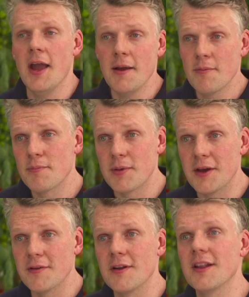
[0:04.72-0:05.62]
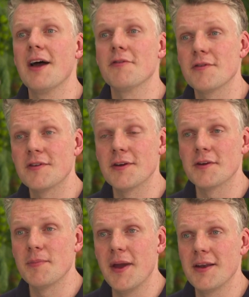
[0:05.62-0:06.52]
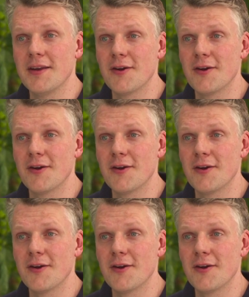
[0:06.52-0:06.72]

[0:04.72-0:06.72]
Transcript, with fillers: A, because it allows us to expand